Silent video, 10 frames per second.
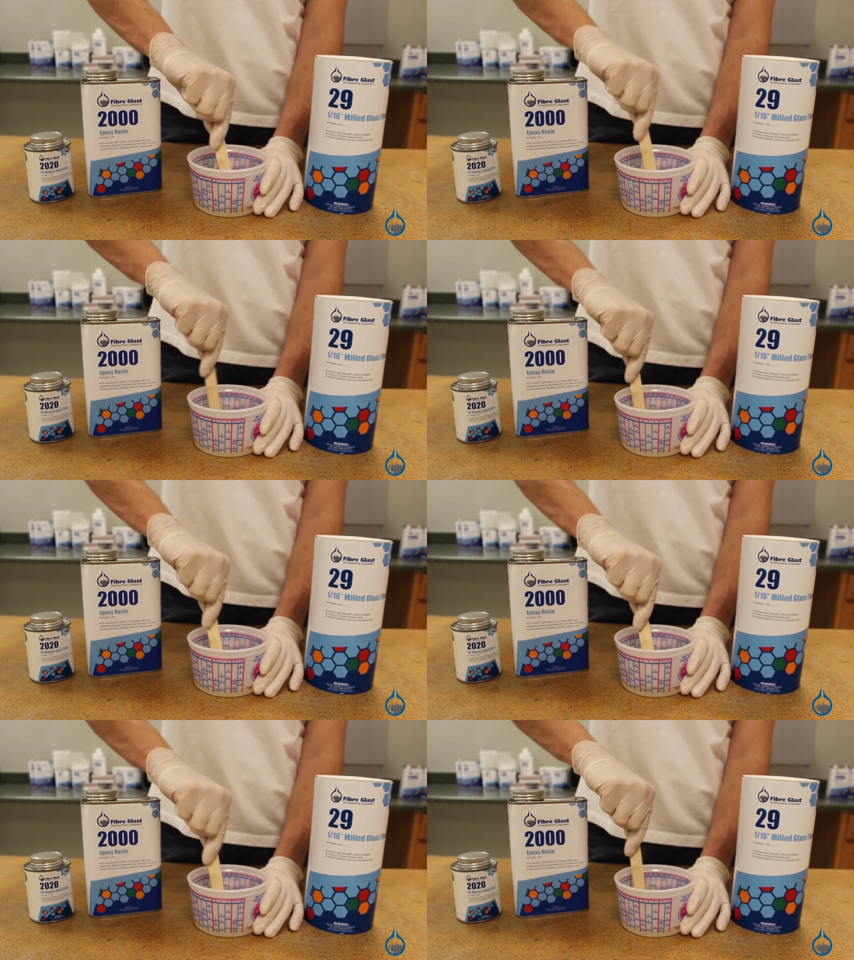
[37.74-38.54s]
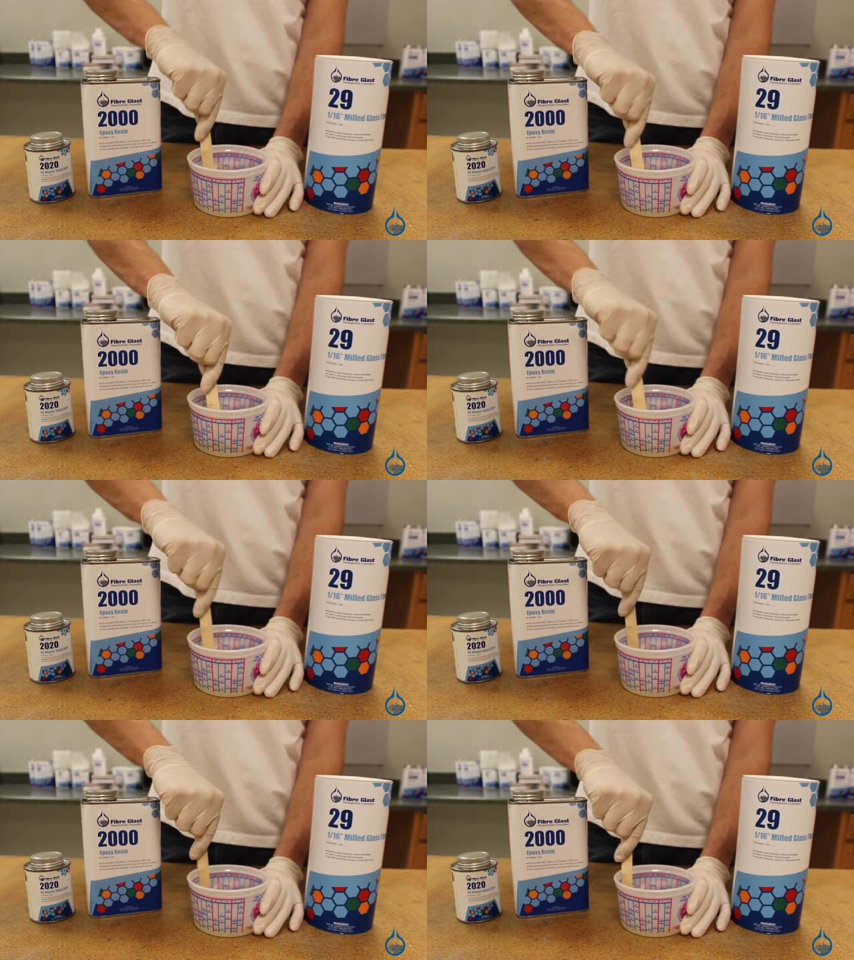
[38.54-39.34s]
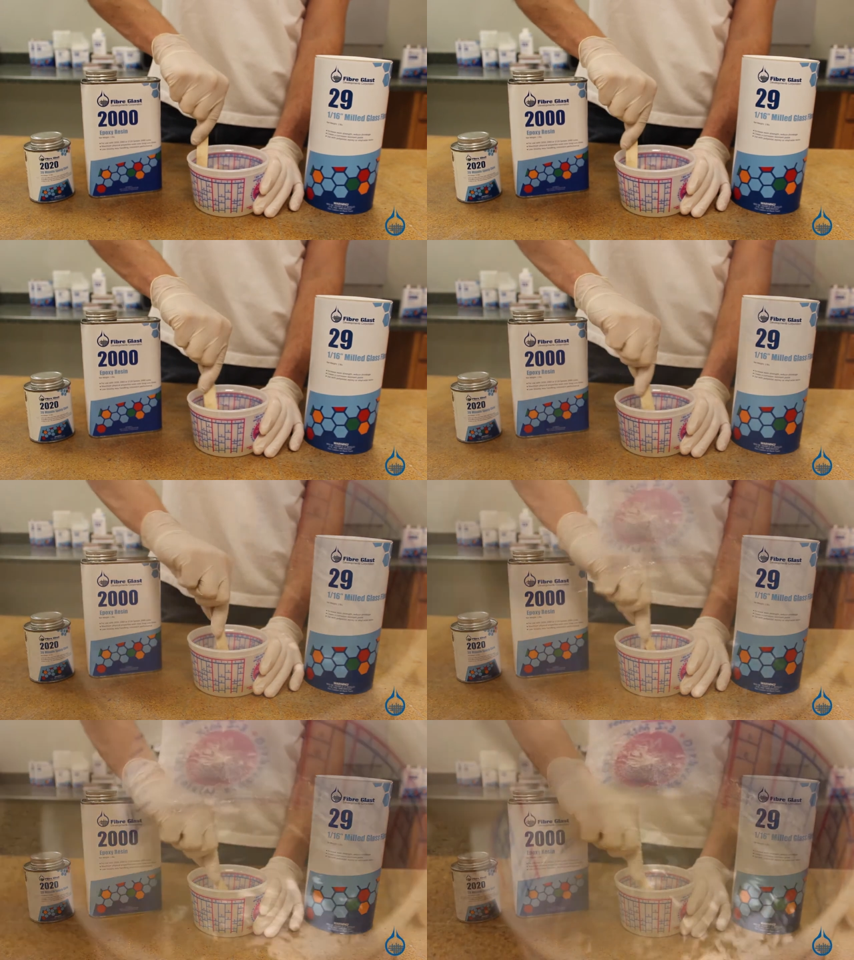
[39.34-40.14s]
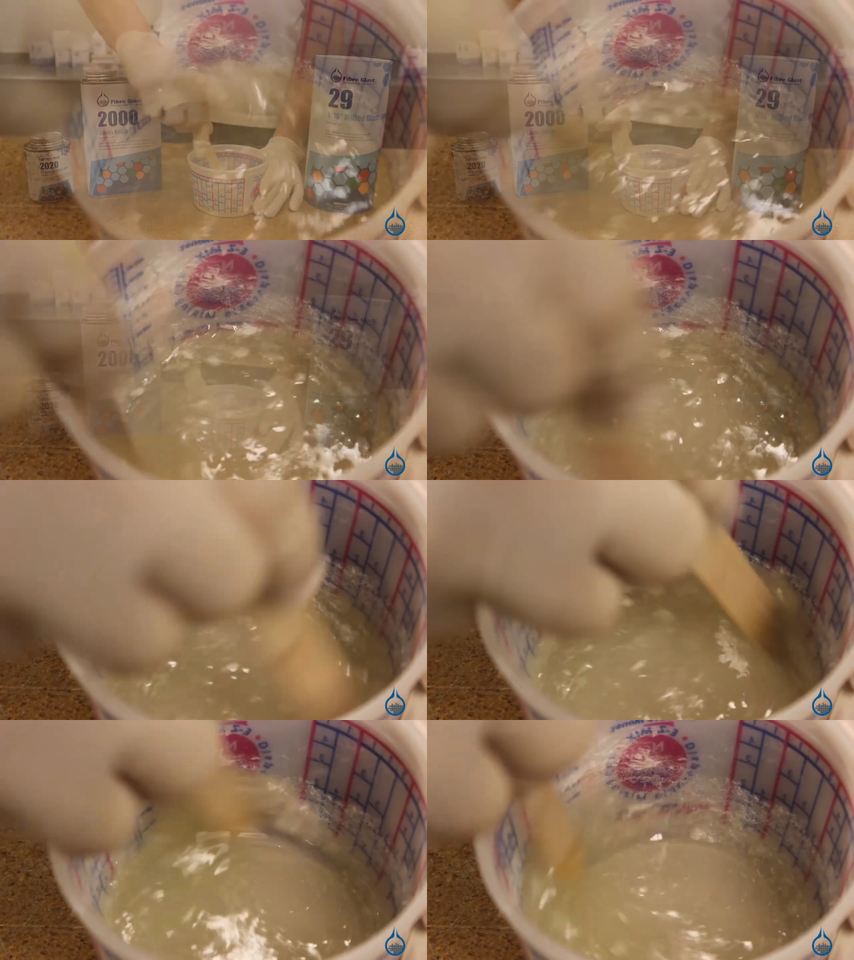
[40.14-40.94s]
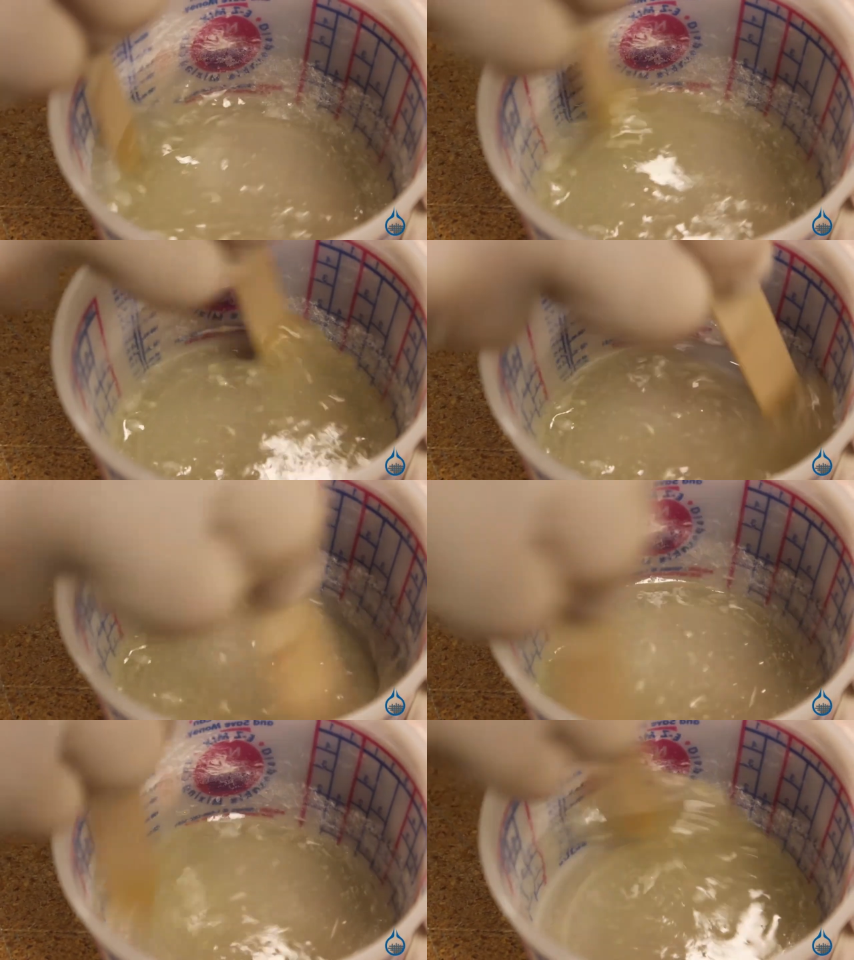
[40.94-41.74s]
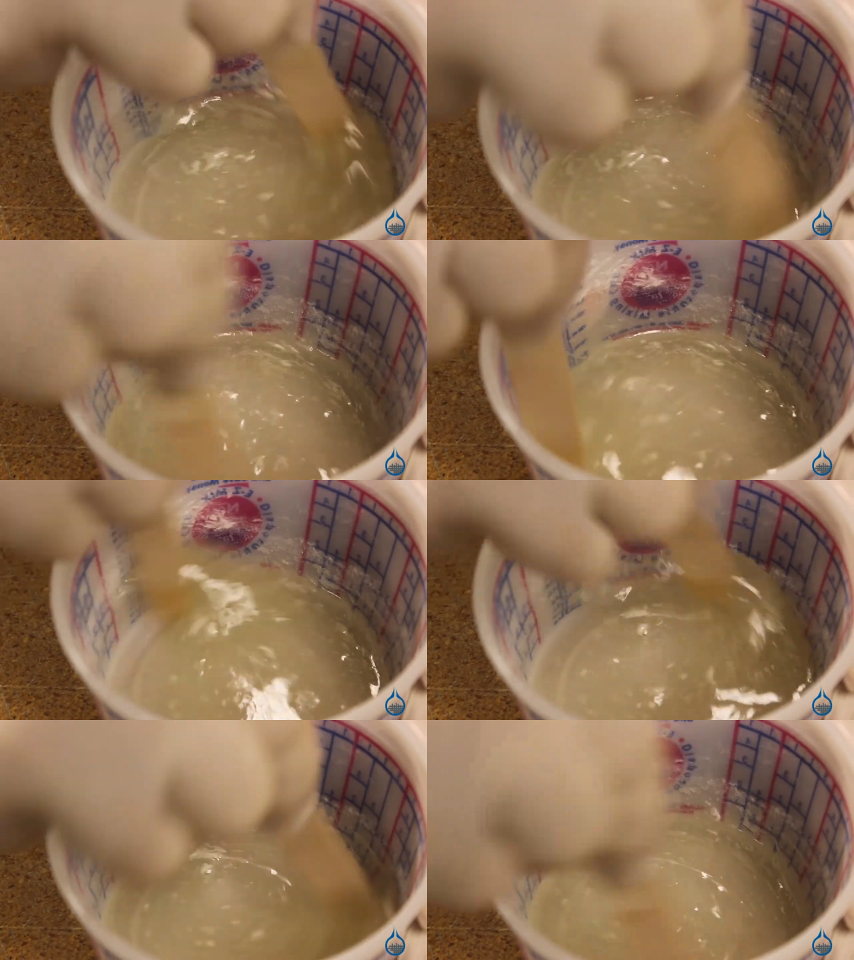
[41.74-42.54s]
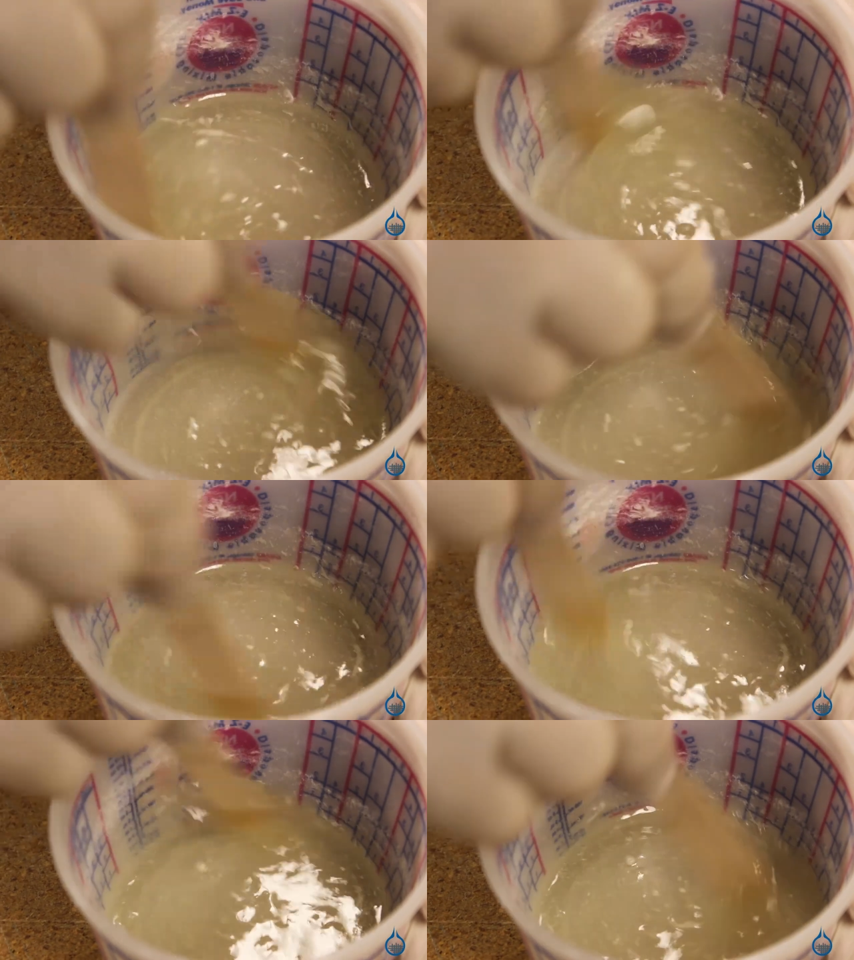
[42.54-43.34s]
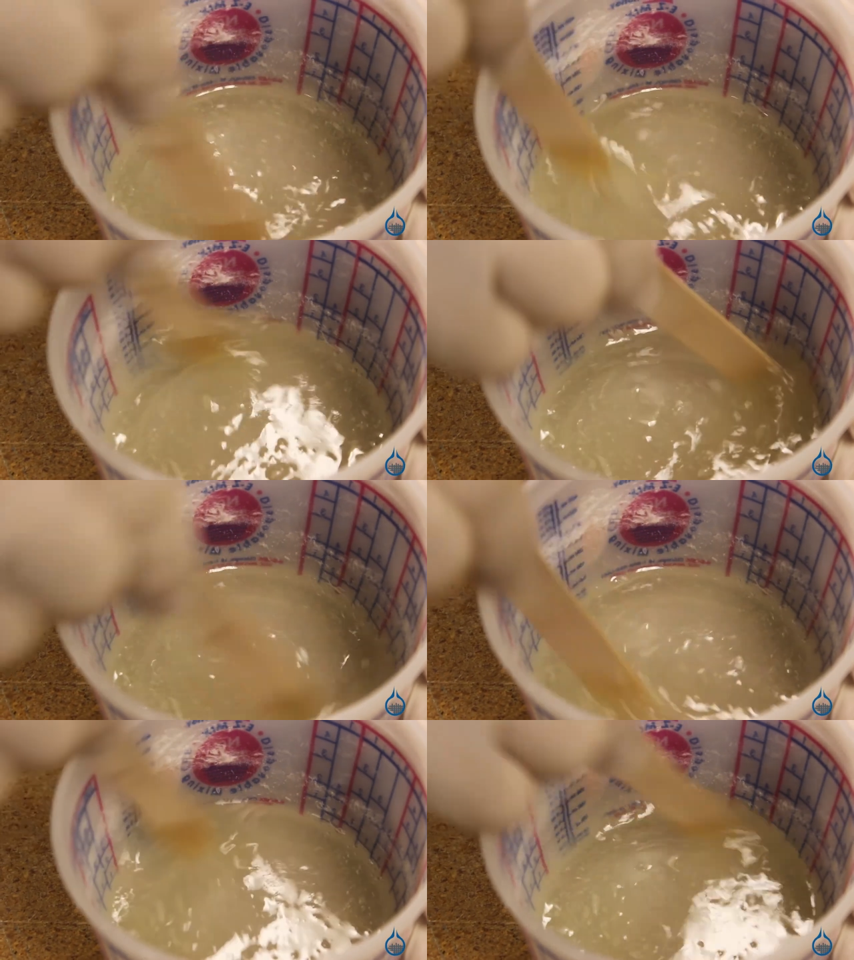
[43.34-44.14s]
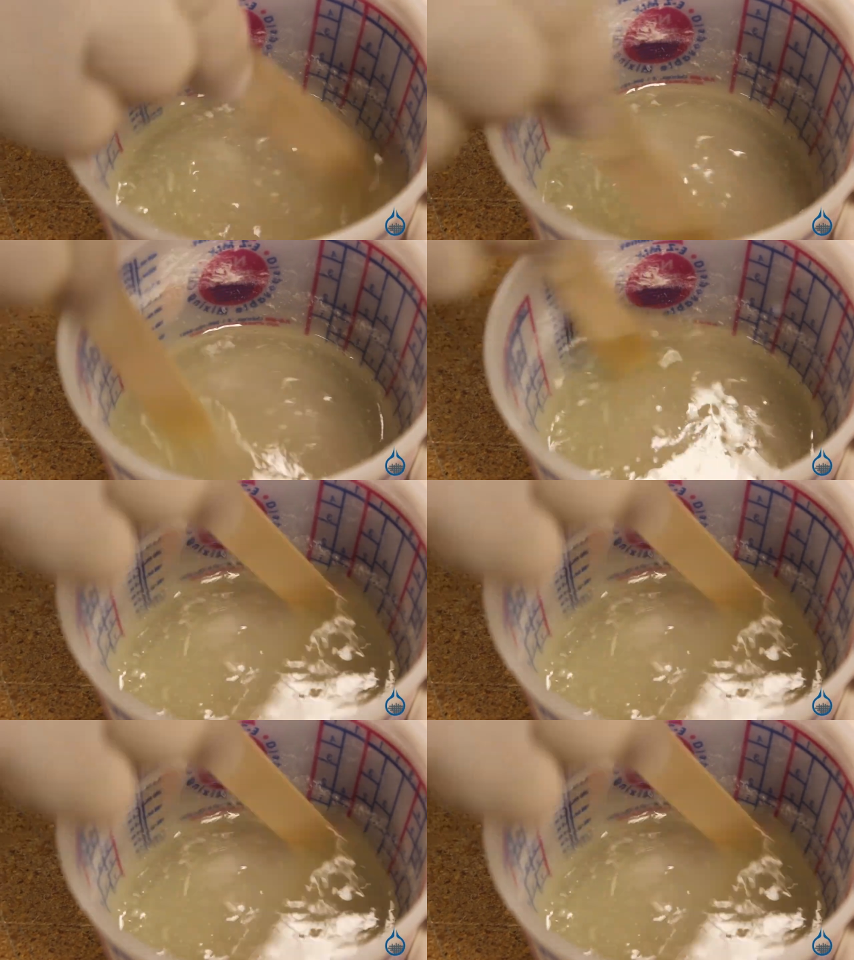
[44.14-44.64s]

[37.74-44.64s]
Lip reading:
No face is visible, so there are no lips to read.